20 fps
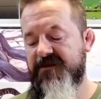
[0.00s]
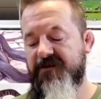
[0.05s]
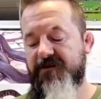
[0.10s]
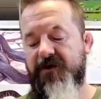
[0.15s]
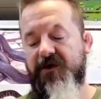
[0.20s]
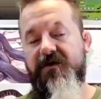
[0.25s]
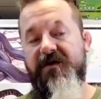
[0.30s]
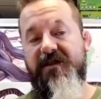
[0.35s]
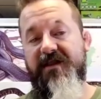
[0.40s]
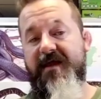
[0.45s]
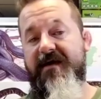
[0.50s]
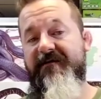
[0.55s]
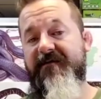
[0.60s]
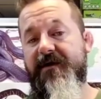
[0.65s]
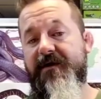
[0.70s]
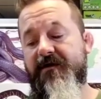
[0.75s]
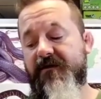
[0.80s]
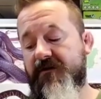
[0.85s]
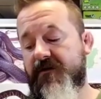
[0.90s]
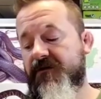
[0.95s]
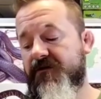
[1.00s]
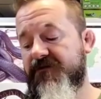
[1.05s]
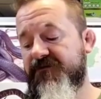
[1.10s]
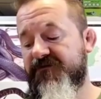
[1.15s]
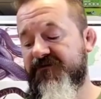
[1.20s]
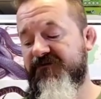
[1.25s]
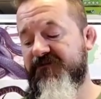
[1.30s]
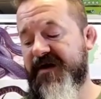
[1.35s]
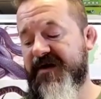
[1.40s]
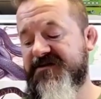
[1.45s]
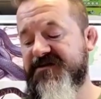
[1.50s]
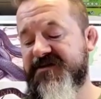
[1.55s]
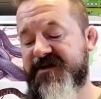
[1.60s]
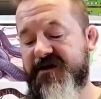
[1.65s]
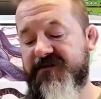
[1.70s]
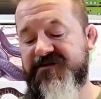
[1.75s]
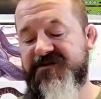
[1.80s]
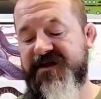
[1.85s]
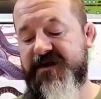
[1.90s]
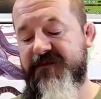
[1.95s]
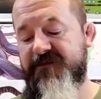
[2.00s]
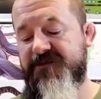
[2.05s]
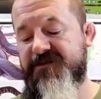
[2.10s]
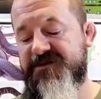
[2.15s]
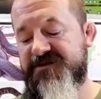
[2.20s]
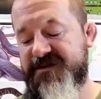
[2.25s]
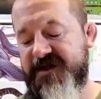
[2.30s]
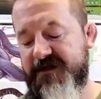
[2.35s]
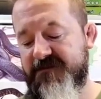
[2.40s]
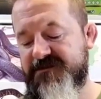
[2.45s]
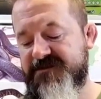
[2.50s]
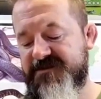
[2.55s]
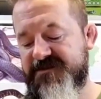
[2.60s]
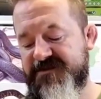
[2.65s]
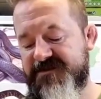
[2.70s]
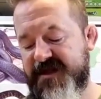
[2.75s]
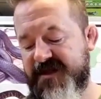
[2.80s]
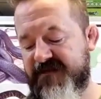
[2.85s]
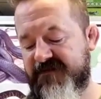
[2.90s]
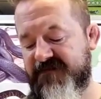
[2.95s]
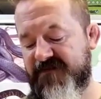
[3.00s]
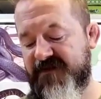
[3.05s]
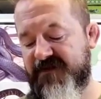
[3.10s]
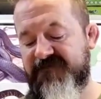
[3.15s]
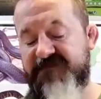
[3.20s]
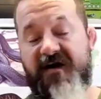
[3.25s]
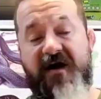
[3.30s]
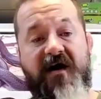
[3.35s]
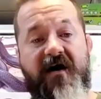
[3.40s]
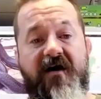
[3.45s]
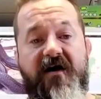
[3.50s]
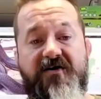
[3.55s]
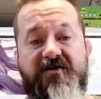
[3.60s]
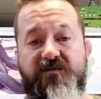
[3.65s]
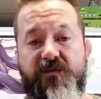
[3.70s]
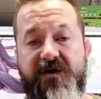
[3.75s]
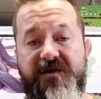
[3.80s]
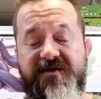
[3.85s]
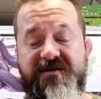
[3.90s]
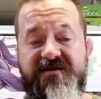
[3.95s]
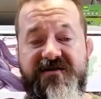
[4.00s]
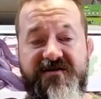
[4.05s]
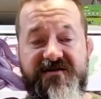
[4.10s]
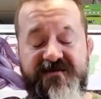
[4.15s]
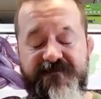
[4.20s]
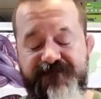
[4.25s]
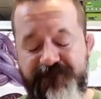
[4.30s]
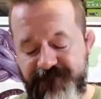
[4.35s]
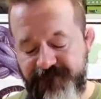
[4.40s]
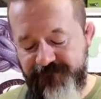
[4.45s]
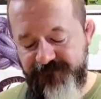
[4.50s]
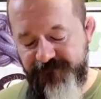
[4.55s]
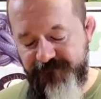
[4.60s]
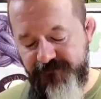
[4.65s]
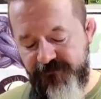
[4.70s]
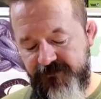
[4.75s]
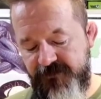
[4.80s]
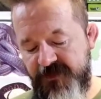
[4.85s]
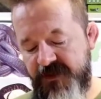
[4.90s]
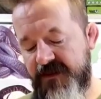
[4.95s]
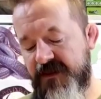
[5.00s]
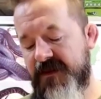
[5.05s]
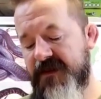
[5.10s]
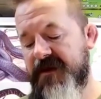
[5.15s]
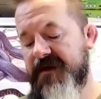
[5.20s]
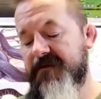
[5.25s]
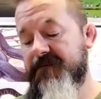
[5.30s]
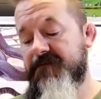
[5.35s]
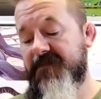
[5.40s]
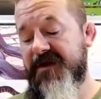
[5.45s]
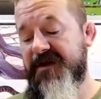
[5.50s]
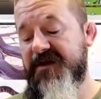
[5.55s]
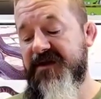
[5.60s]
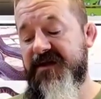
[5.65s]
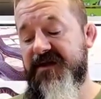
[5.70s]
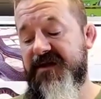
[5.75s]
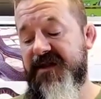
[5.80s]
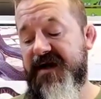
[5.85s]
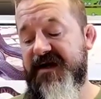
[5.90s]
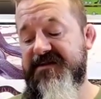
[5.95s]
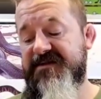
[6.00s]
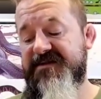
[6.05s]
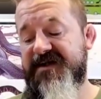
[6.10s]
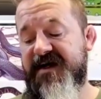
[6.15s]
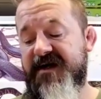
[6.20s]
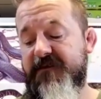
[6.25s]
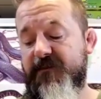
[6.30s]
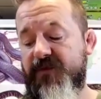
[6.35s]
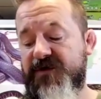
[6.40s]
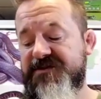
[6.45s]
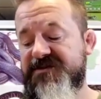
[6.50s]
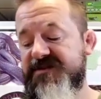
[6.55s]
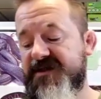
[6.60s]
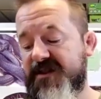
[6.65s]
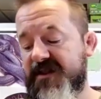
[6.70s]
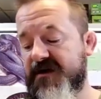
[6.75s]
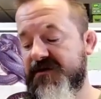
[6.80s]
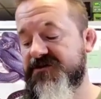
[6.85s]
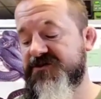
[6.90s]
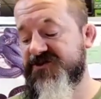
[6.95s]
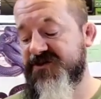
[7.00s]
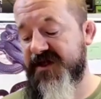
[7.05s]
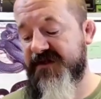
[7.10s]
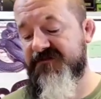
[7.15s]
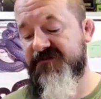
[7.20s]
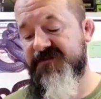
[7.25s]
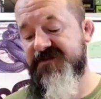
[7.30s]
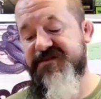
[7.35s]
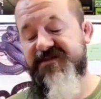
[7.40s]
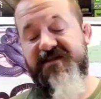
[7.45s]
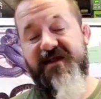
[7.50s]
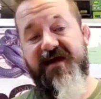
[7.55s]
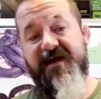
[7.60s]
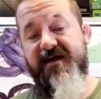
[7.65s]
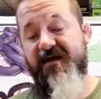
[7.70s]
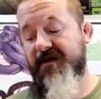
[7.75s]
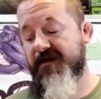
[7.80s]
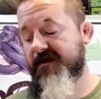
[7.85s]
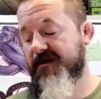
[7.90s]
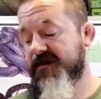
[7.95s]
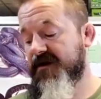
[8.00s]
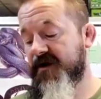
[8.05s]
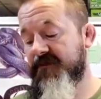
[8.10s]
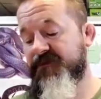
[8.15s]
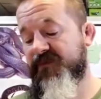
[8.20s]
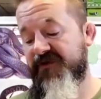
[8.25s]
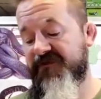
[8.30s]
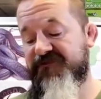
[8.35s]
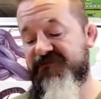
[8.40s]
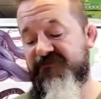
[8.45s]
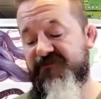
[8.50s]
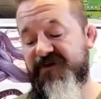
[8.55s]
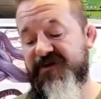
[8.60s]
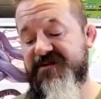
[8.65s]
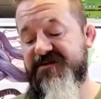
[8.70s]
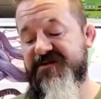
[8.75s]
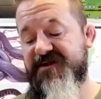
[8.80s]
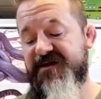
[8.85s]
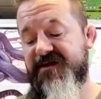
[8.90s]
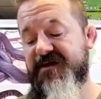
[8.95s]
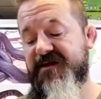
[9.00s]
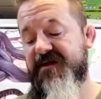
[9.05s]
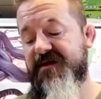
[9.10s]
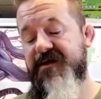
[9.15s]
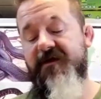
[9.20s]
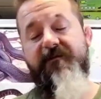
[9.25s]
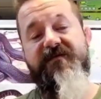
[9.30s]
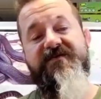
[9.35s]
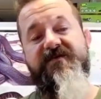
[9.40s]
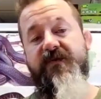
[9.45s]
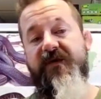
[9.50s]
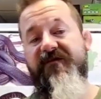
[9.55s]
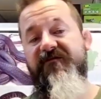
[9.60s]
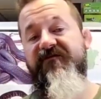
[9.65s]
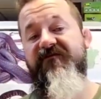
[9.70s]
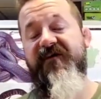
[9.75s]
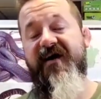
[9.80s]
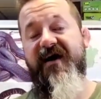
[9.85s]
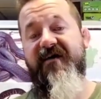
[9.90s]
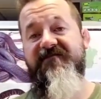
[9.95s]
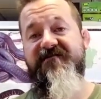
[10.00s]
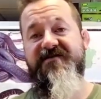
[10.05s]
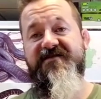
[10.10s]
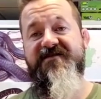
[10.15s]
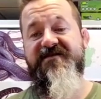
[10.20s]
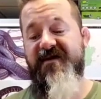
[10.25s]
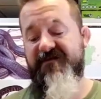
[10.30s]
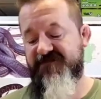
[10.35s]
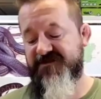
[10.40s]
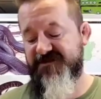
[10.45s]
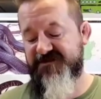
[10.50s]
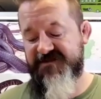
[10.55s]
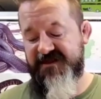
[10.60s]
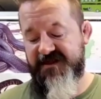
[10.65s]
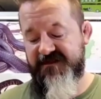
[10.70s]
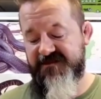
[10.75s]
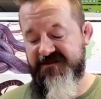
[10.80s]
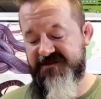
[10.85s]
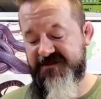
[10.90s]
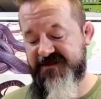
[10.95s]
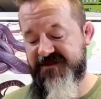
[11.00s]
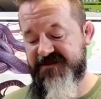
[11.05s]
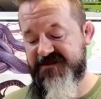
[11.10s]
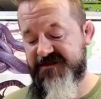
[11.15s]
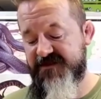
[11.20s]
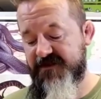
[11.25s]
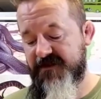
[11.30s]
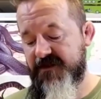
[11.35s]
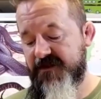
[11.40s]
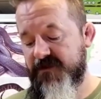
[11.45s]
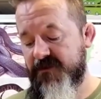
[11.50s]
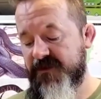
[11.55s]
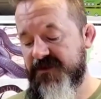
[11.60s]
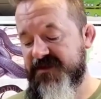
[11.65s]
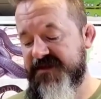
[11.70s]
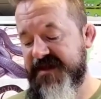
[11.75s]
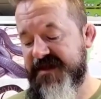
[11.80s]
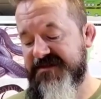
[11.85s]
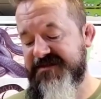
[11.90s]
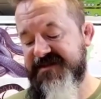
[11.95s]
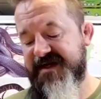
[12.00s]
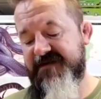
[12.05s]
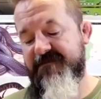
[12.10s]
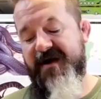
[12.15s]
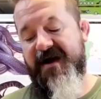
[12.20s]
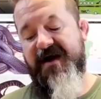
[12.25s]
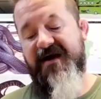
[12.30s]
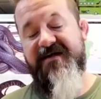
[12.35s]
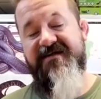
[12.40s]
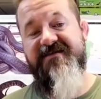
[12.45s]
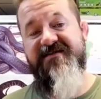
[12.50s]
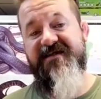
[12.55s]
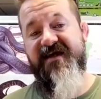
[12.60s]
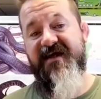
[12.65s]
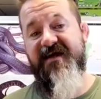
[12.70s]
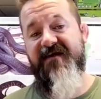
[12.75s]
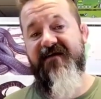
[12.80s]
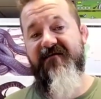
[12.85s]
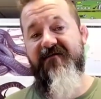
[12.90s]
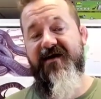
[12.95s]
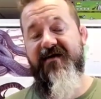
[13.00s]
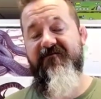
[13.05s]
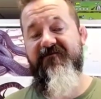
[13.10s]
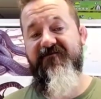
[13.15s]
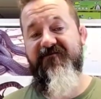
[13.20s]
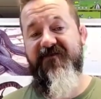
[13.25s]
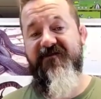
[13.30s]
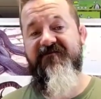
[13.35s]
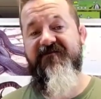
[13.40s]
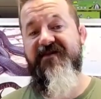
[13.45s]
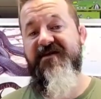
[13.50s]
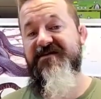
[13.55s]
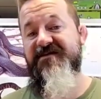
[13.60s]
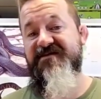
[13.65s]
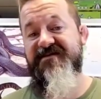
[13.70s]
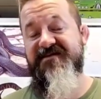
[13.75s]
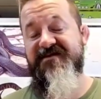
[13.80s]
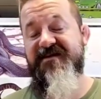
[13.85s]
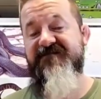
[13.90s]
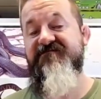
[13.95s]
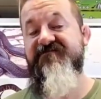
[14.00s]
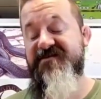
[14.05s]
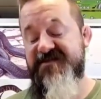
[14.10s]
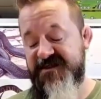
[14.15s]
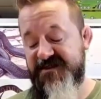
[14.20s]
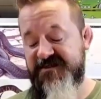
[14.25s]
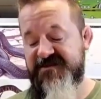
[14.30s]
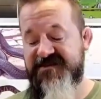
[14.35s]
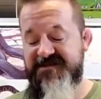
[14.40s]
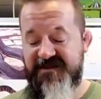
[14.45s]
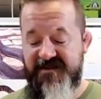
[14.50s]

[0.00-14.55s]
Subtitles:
The more clement Gulf of Mexico temperatures help to stave off the harsh winters. Median nighttime winter lows generally stay above freezing at between 5 to 7 Celsius, with daytime highs staying around 15 to 17